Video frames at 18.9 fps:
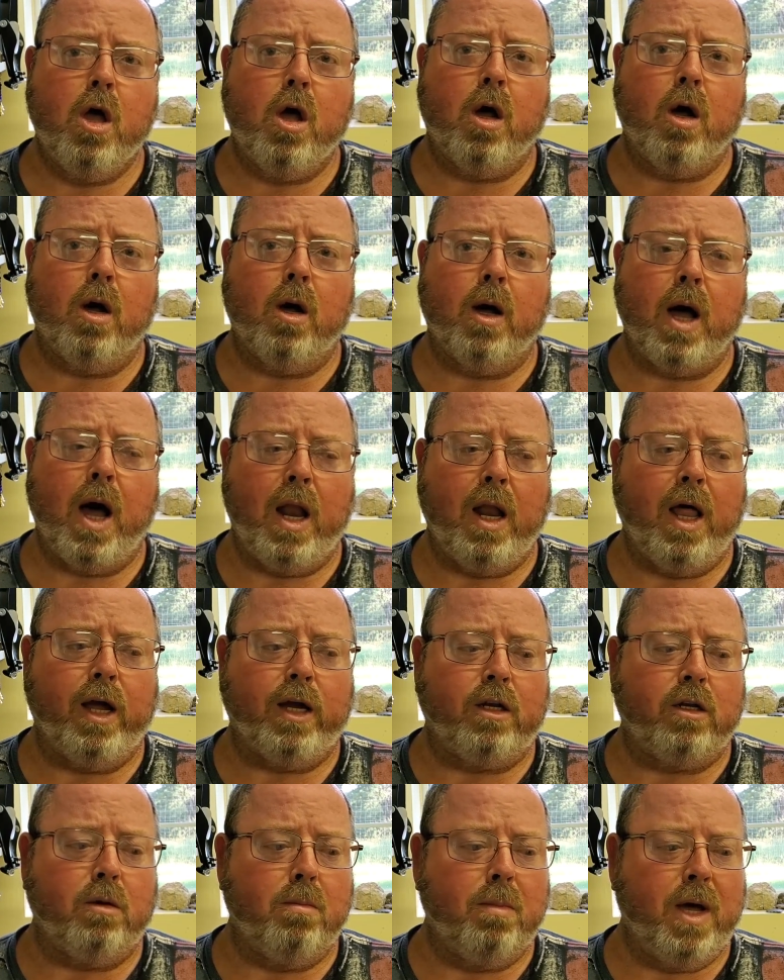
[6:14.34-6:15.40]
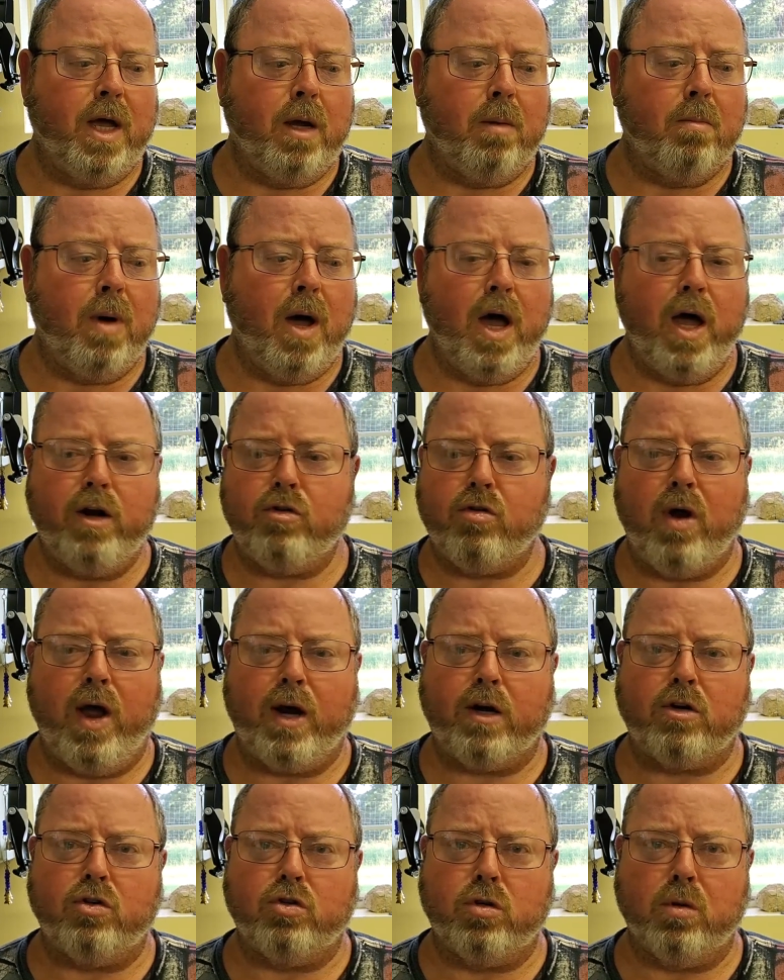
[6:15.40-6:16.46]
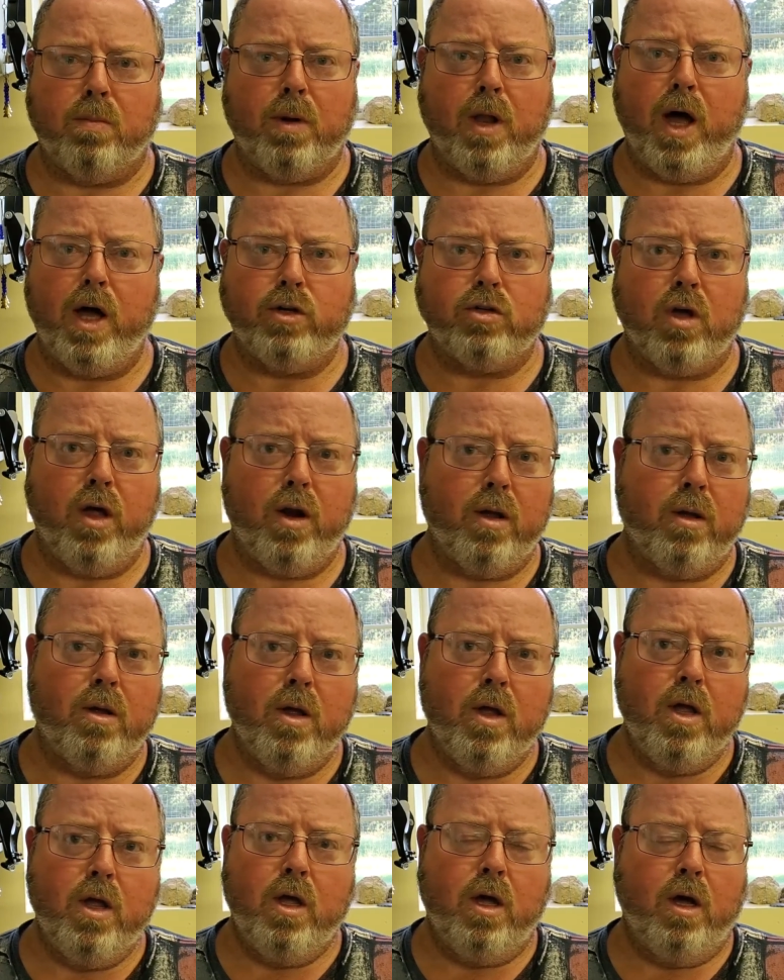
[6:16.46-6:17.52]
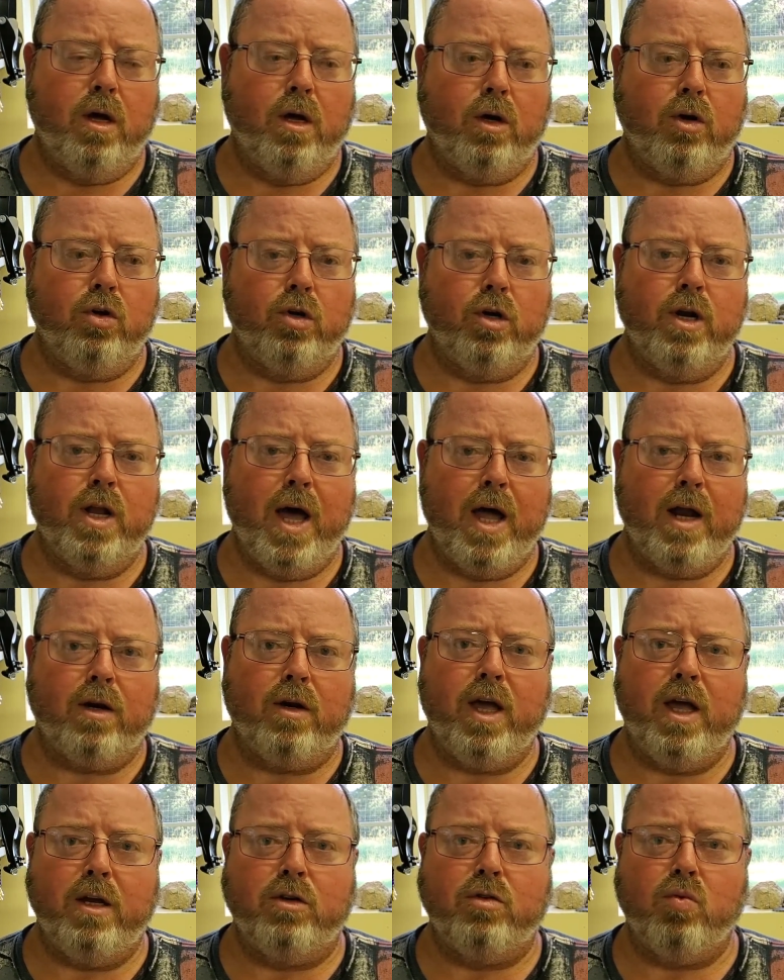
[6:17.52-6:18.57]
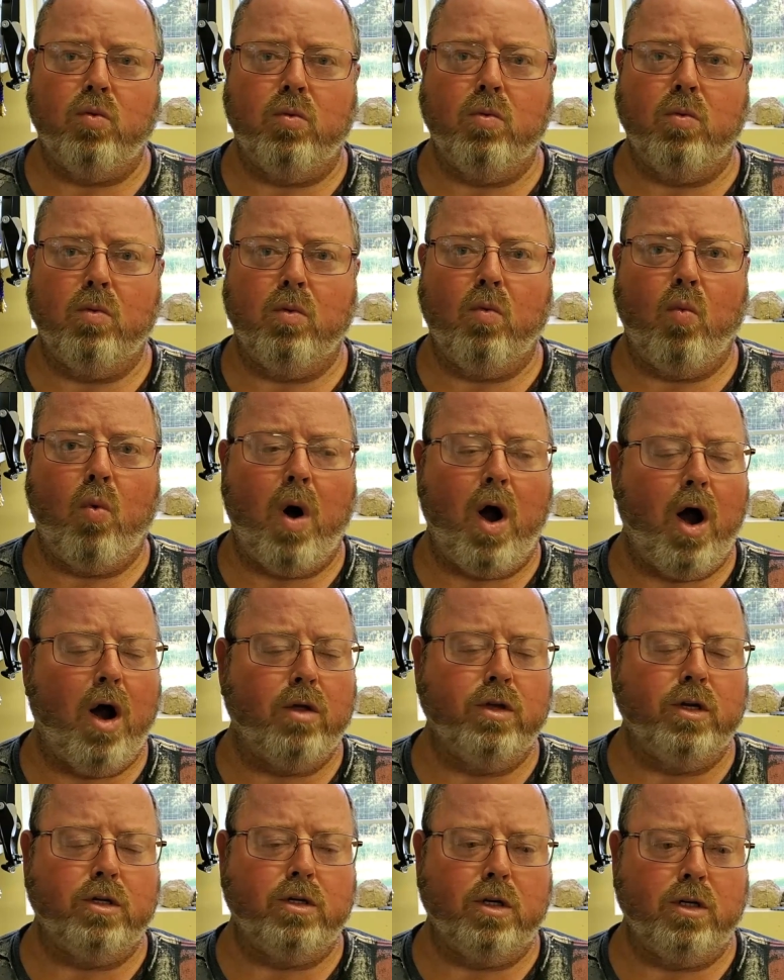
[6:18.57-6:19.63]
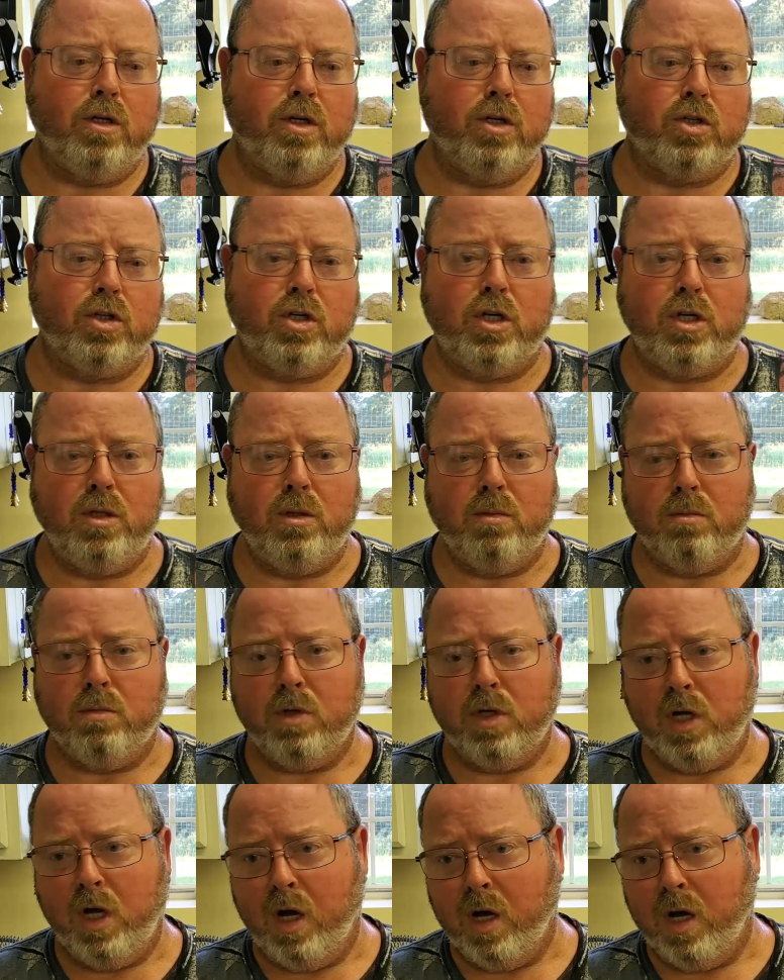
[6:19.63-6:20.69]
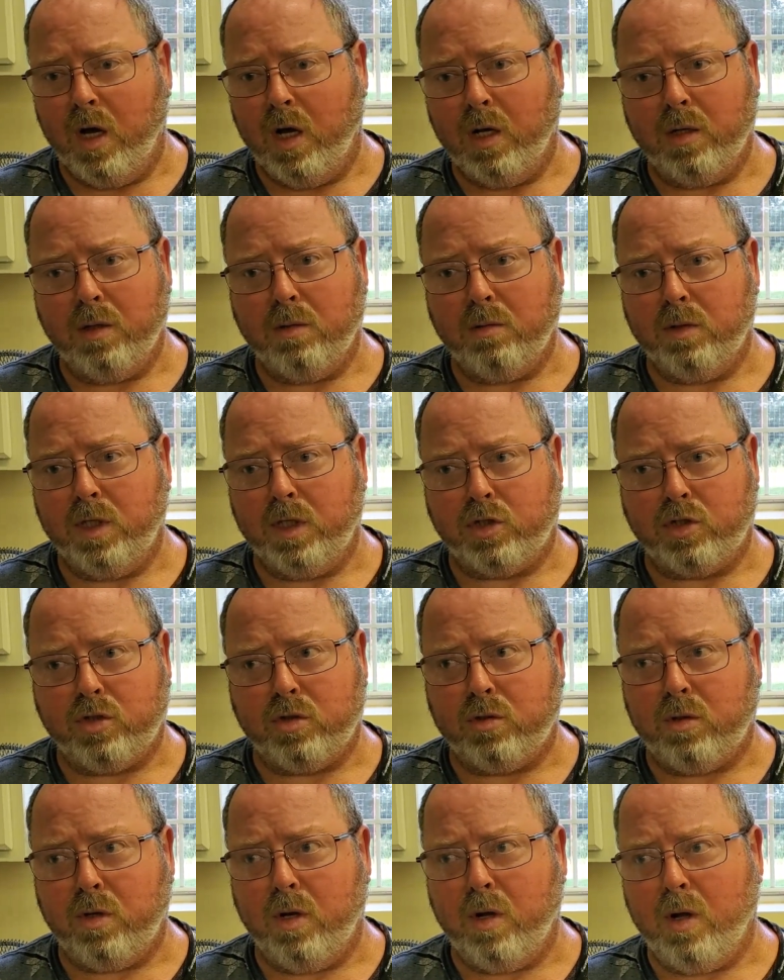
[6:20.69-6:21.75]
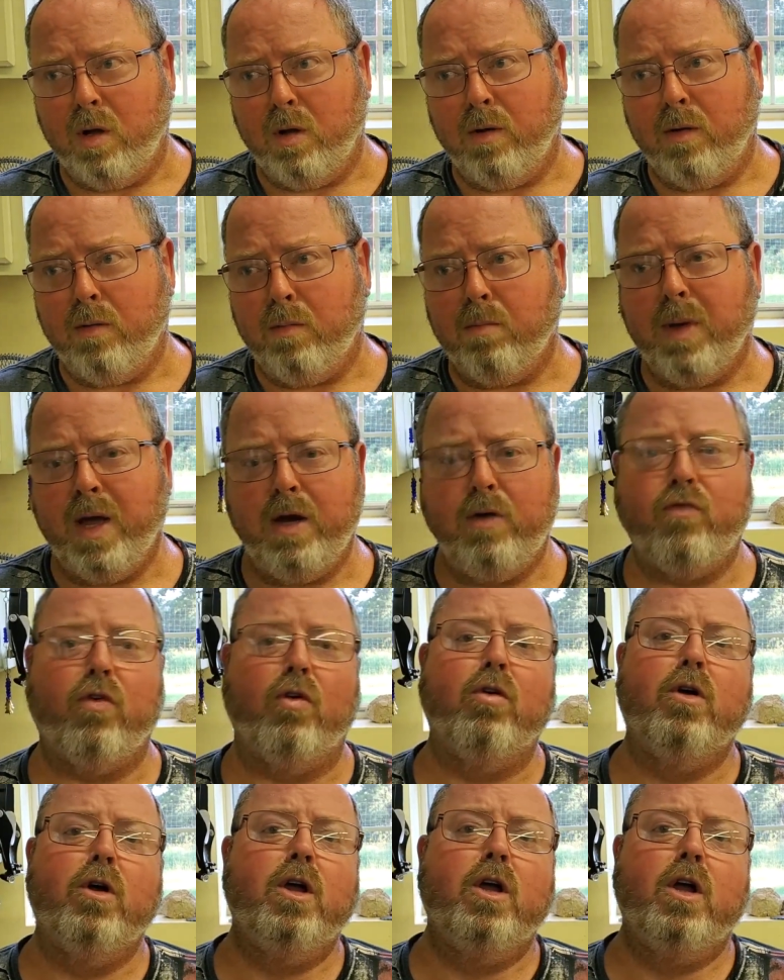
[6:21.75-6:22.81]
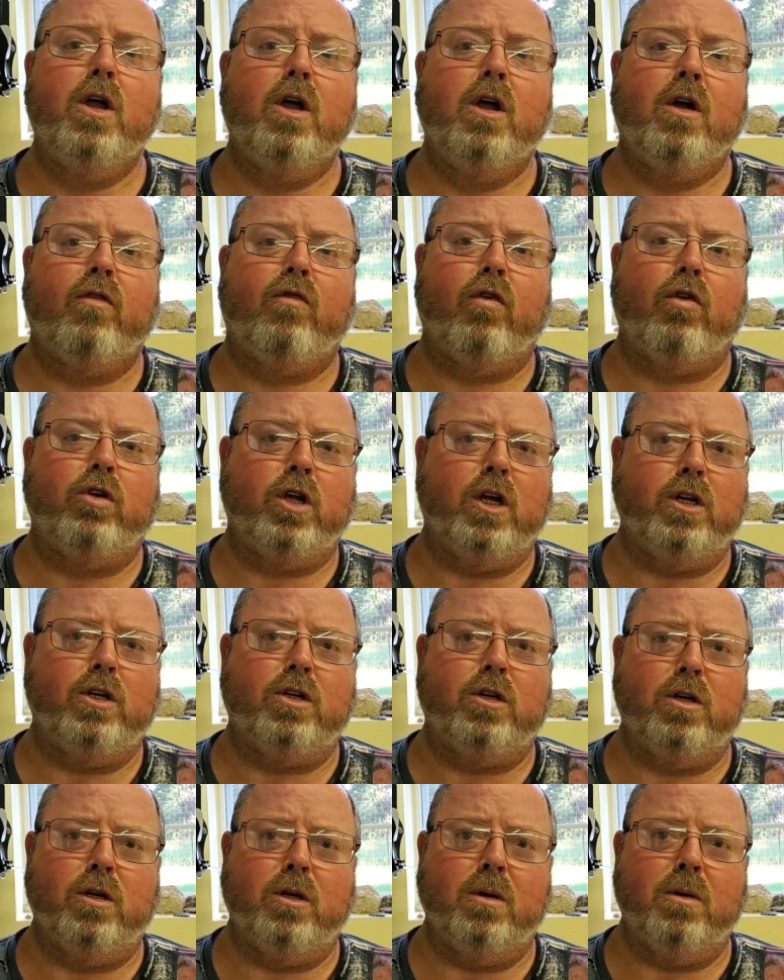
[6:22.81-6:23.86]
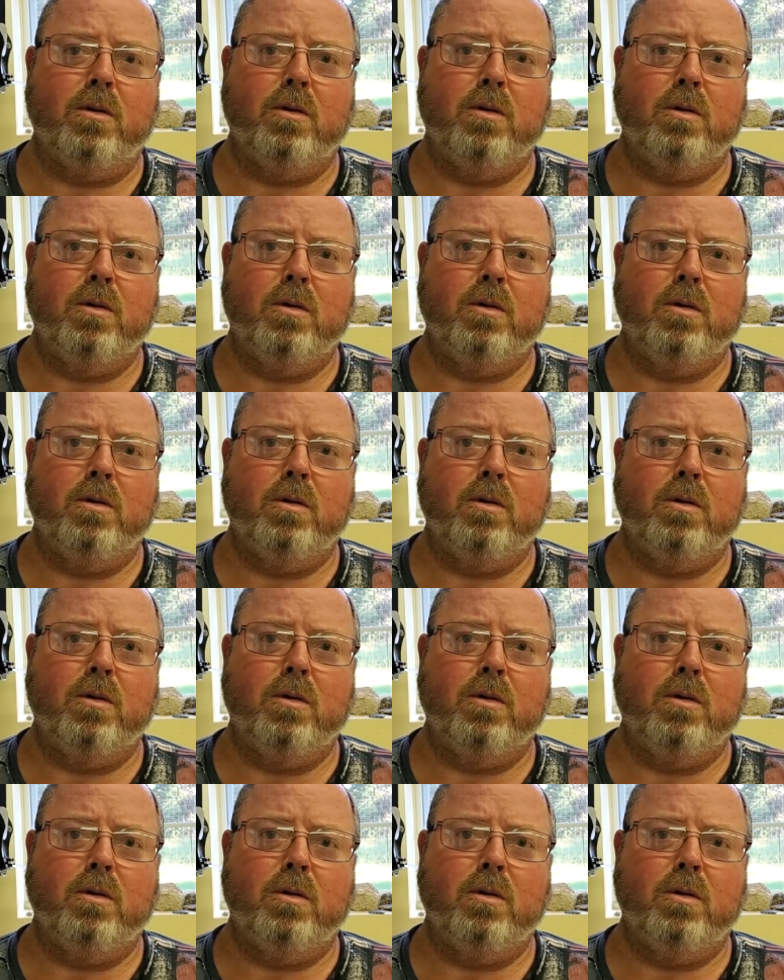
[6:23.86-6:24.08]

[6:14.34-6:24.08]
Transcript: I like to make mine. Tractor Supply's got a good 9-gauge wire that you can just that's made for tensioning